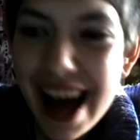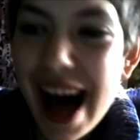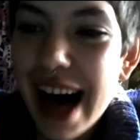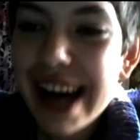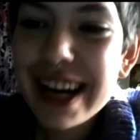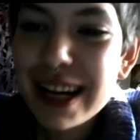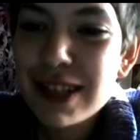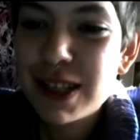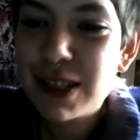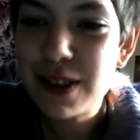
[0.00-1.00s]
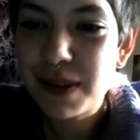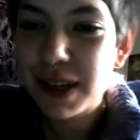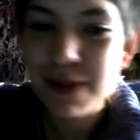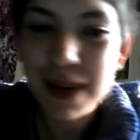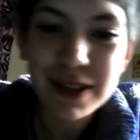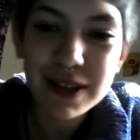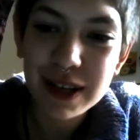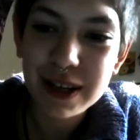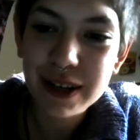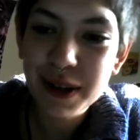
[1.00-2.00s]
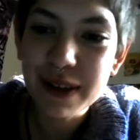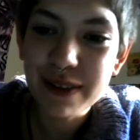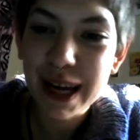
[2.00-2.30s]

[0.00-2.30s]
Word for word: I could actually do something special, you know, if I